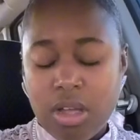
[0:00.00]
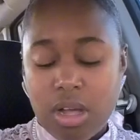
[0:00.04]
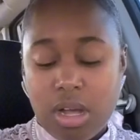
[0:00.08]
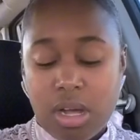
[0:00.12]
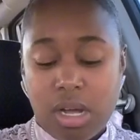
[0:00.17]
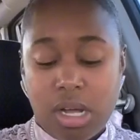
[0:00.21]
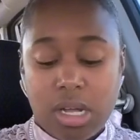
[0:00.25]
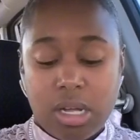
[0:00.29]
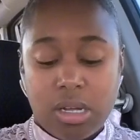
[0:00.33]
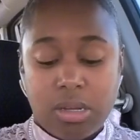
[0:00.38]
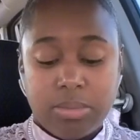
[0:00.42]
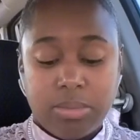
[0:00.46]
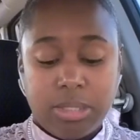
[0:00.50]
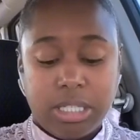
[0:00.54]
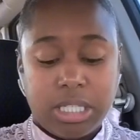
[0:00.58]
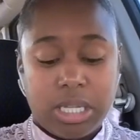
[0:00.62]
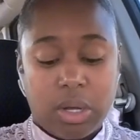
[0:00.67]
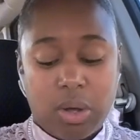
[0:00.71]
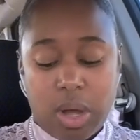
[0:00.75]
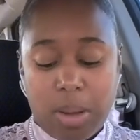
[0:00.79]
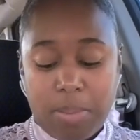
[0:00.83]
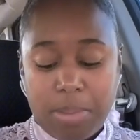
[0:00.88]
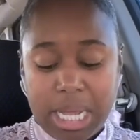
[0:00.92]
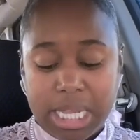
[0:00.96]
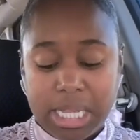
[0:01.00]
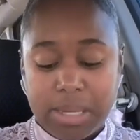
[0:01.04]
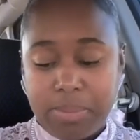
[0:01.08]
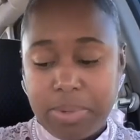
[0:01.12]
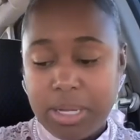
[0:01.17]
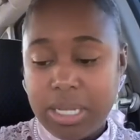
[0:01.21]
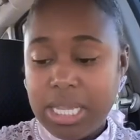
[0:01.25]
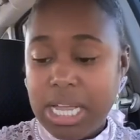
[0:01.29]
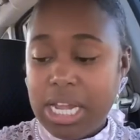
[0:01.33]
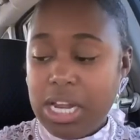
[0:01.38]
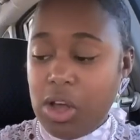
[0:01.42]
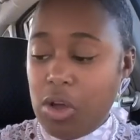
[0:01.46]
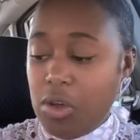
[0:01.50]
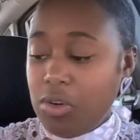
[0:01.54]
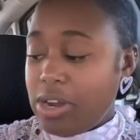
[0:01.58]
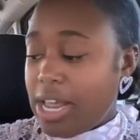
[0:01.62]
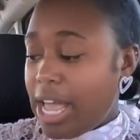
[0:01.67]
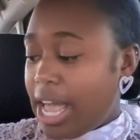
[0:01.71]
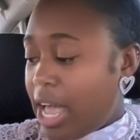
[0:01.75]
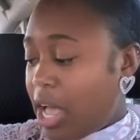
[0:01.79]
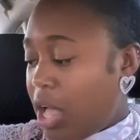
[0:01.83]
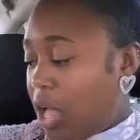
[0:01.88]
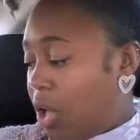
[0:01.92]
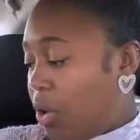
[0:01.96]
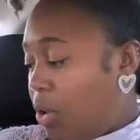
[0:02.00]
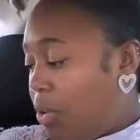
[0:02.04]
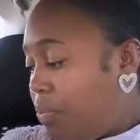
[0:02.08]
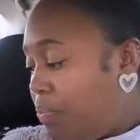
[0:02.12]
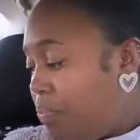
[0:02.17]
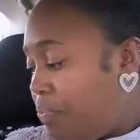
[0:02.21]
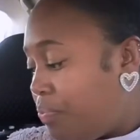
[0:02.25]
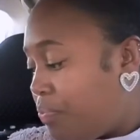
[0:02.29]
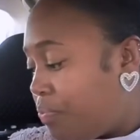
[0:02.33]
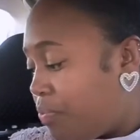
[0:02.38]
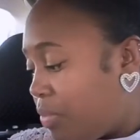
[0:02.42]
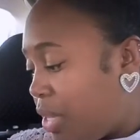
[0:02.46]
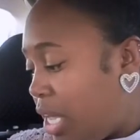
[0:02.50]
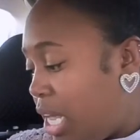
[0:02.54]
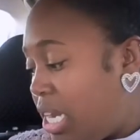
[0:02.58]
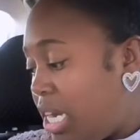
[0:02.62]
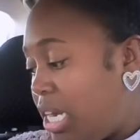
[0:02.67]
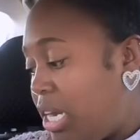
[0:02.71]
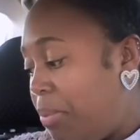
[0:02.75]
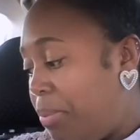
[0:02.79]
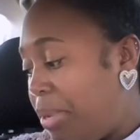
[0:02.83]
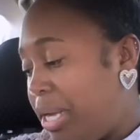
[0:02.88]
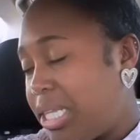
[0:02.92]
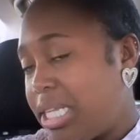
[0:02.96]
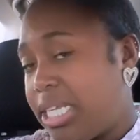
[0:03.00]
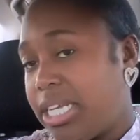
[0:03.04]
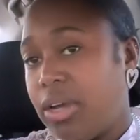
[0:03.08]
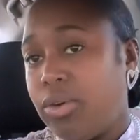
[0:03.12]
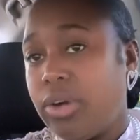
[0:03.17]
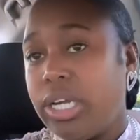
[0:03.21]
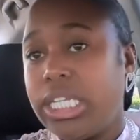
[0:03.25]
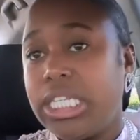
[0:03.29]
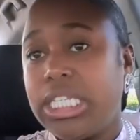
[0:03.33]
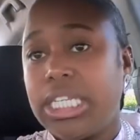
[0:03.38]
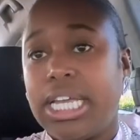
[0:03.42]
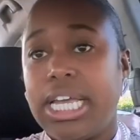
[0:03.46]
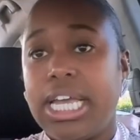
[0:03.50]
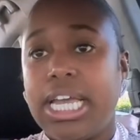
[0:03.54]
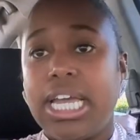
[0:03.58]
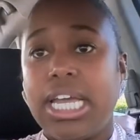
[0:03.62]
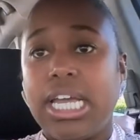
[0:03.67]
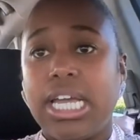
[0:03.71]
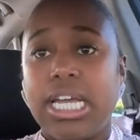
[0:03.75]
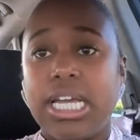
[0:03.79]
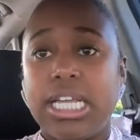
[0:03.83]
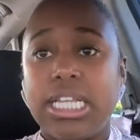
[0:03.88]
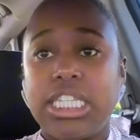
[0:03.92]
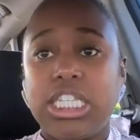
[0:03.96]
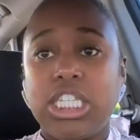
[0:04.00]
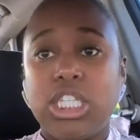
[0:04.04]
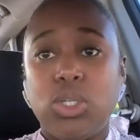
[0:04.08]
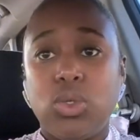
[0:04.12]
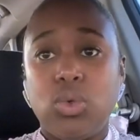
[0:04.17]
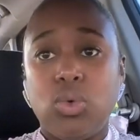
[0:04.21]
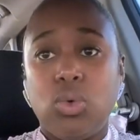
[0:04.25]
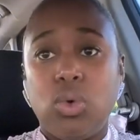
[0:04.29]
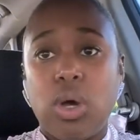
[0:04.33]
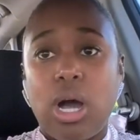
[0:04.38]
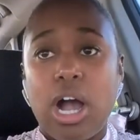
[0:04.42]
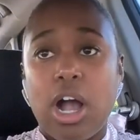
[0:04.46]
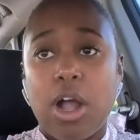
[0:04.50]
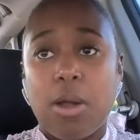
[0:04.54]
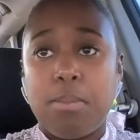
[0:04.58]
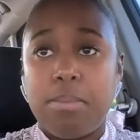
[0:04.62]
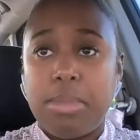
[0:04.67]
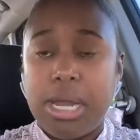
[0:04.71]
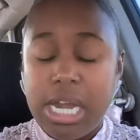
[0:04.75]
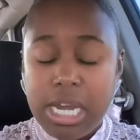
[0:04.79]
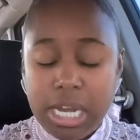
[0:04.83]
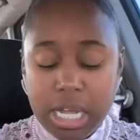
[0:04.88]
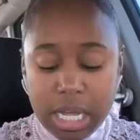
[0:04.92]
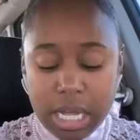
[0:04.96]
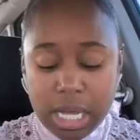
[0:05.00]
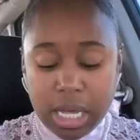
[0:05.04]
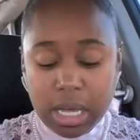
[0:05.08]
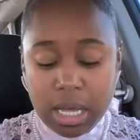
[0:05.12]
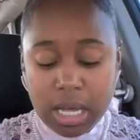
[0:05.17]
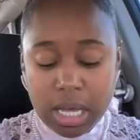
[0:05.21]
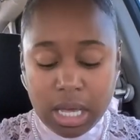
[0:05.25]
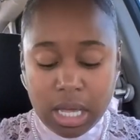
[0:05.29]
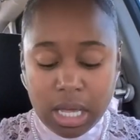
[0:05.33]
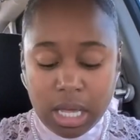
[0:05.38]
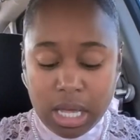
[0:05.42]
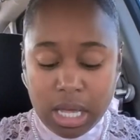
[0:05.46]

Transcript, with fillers: Um, so I'm about to put that on now. And then I'm about to get ready to head to our meeting.